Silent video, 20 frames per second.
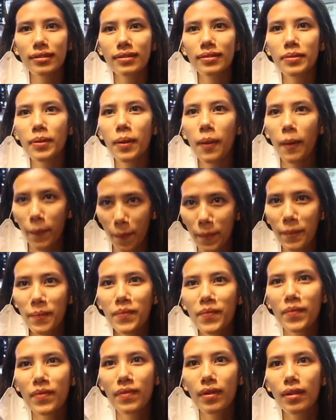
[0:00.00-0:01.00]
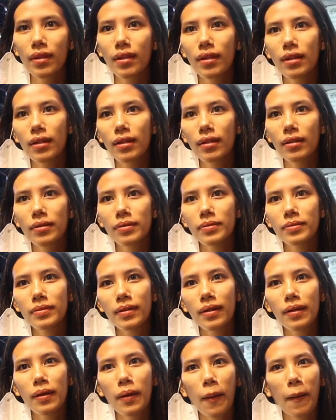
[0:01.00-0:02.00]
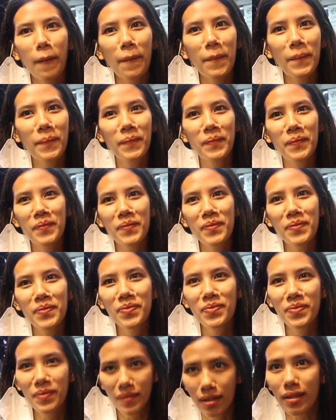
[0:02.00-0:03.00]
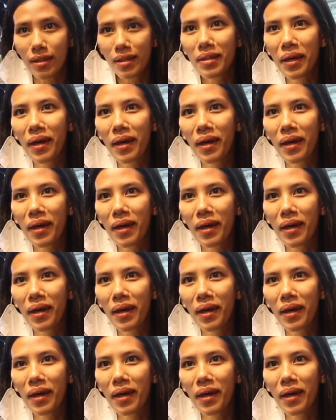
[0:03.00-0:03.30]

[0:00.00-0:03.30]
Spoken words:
I used to live in Rashida Sipsam. Camptonun, Rashida CC.